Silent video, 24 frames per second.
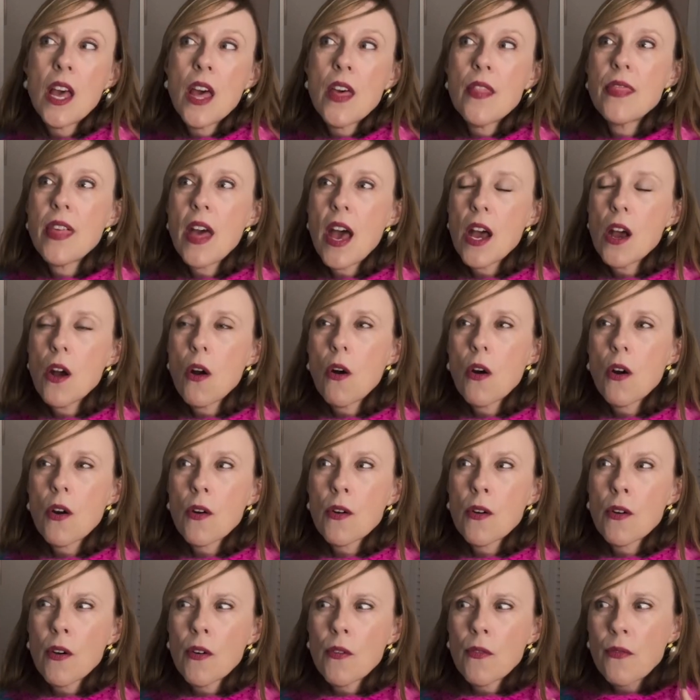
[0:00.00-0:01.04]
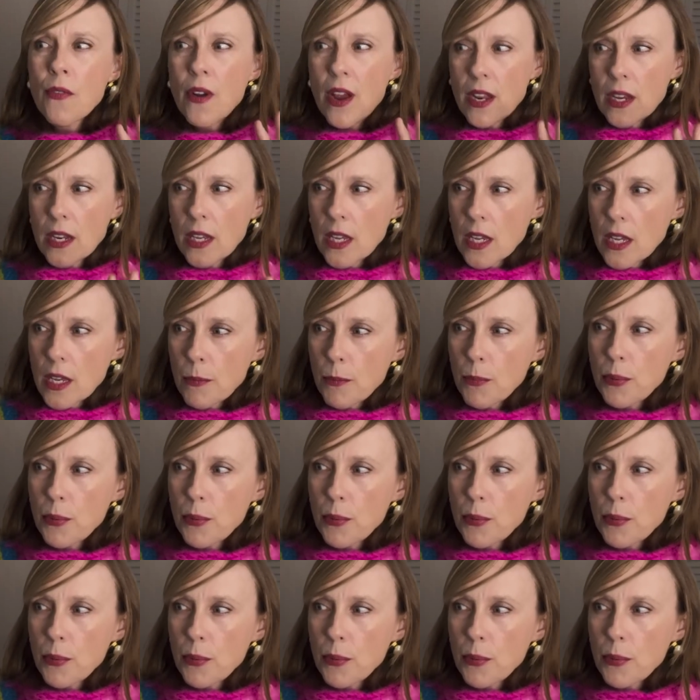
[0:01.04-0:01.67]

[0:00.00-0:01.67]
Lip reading: that are already